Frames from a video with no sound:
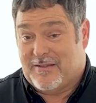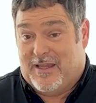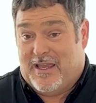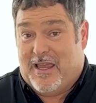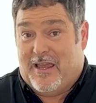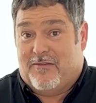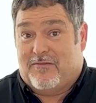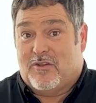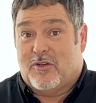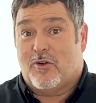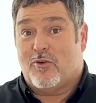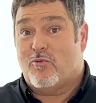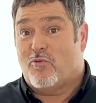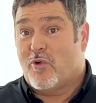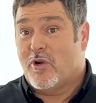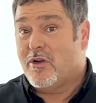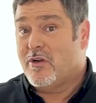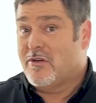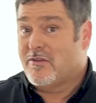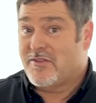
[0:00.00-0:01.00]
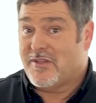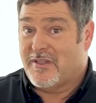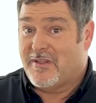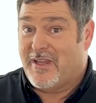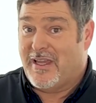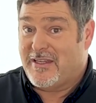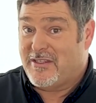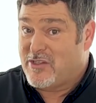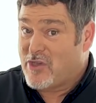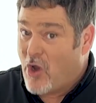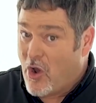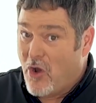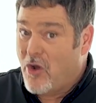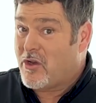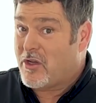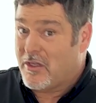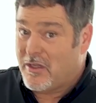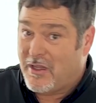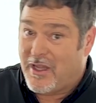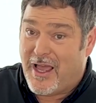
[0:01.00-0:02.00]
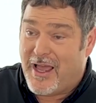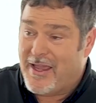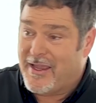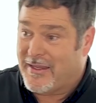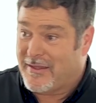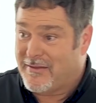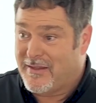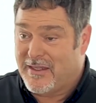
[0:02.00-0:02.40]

They have their own words, and they talk alike.